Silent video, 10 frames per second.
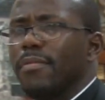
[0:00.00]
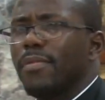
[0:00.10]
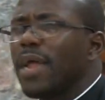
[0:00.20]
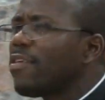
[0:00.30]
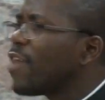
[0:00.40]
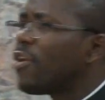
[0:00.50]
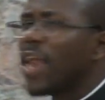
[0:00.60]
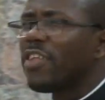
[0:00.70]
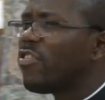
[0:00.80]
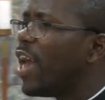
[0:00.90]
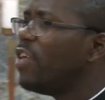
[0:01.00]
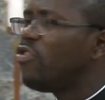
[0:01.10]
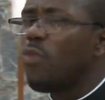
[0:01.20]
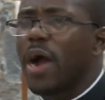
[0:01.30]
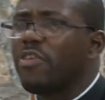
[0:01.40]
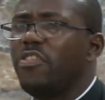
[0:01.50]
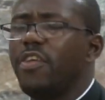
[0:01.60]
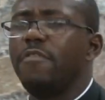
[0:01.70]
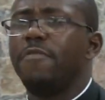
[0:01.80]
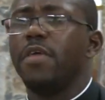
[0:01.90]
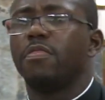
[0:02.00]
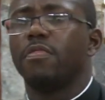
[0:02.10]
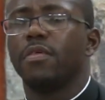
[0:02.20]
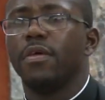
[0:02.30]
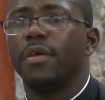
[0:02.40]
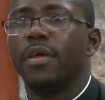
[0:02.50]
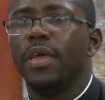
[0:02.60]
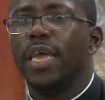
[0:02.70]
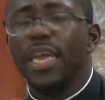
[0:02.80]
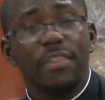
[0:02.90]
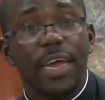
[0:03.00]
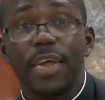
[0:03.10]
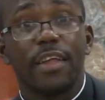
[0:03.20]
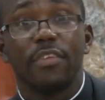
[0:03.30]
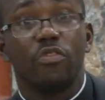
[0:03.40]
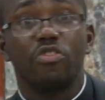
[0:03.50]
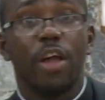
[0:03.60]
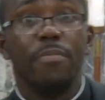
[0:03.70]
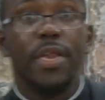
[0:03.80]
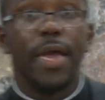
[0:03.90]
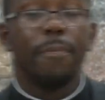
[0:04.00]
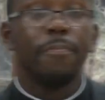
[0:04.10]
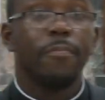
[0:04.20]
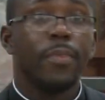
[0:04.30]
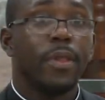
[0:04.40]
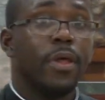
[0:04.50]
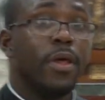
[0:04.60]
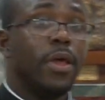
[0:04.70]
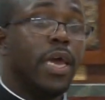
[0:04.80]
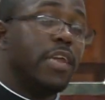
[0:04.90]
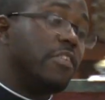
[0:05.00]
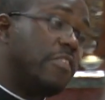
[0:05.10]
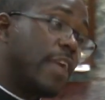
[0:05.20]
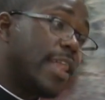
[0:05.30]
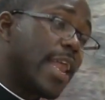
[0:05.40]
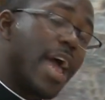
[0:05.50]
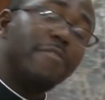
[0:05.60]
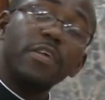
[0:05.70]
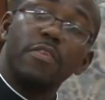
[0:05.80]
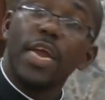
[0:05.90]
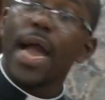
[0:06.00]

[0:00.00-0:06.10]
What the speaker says: That is another challenge to our Christian faith. Internet and social media. It is said that everything